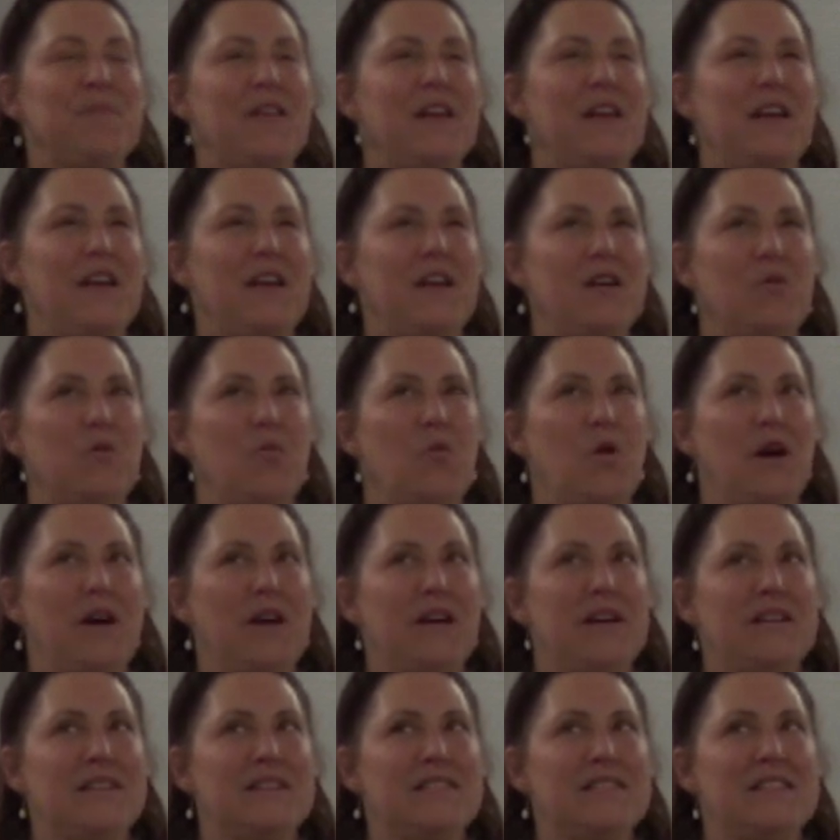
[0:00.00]
it
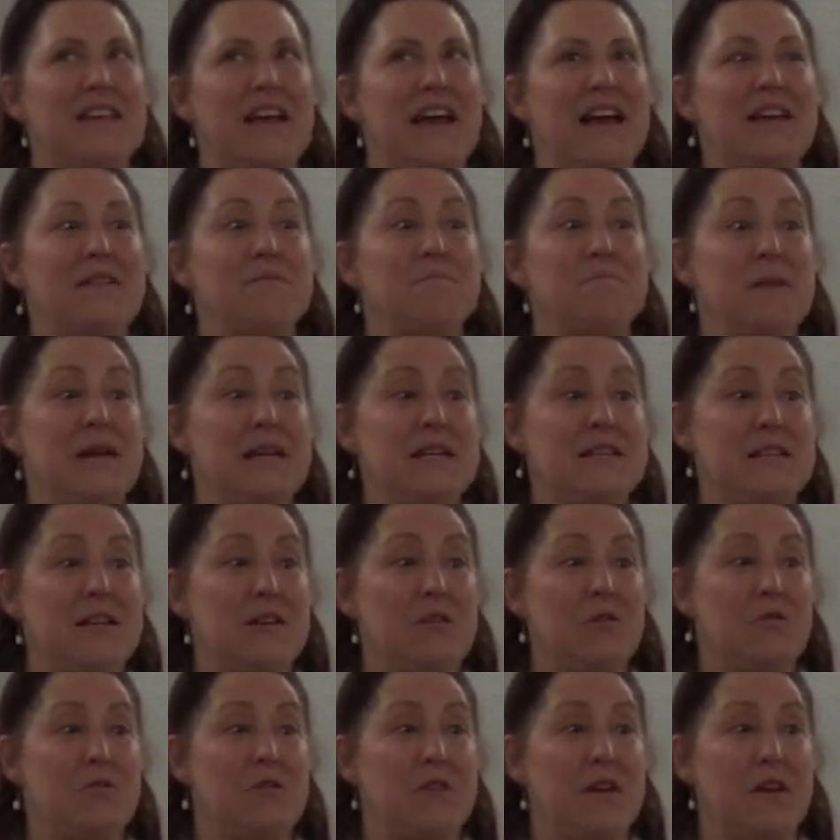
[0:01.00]
was an
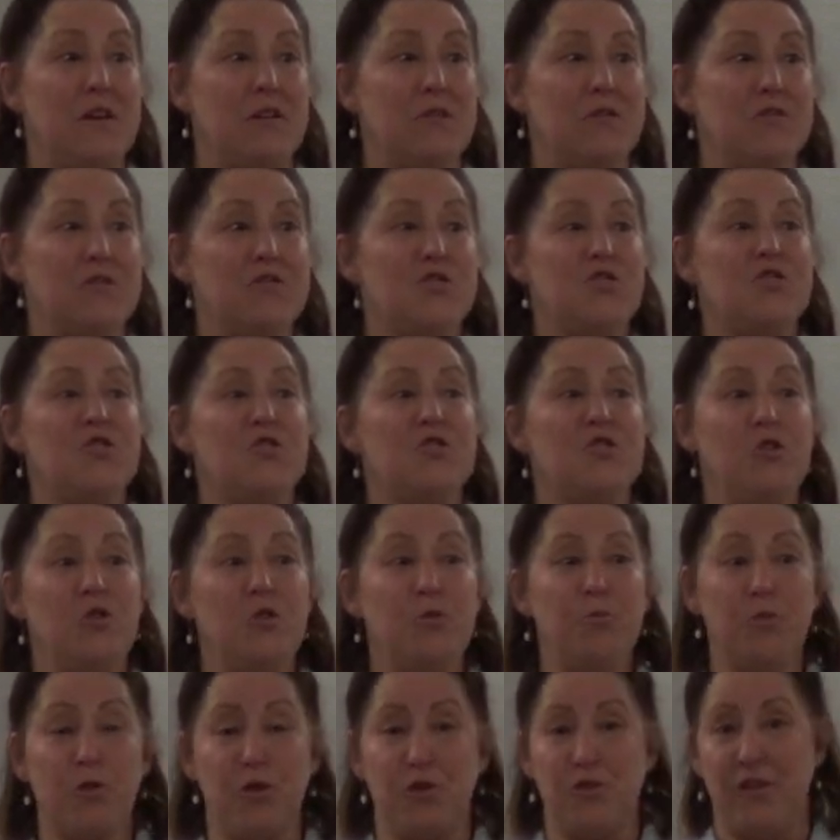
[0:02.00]
amazing hotel,
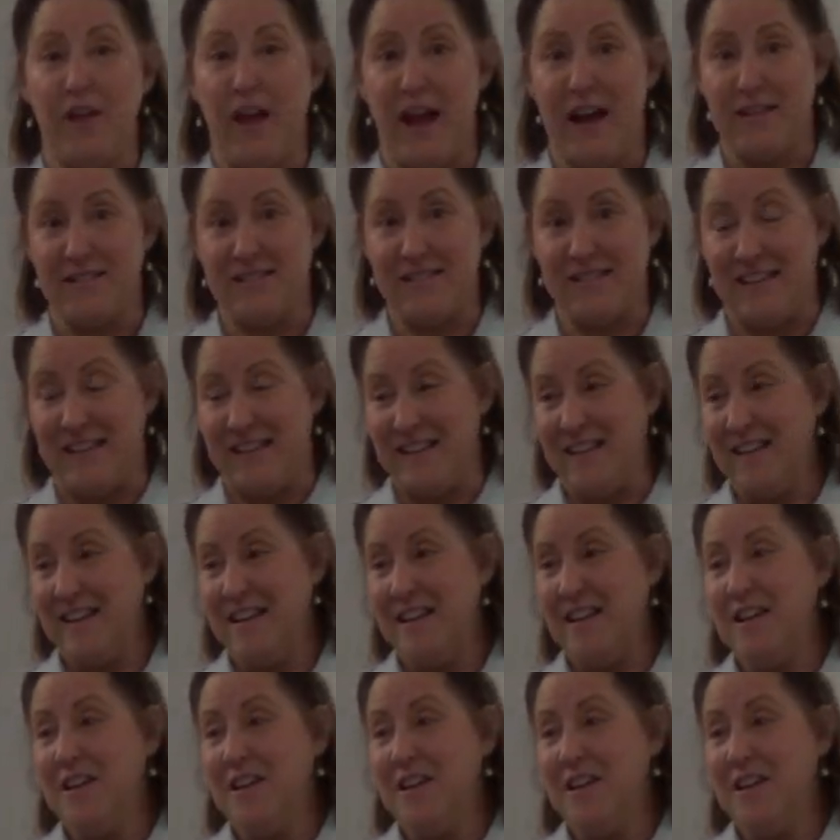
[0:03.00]
super classy,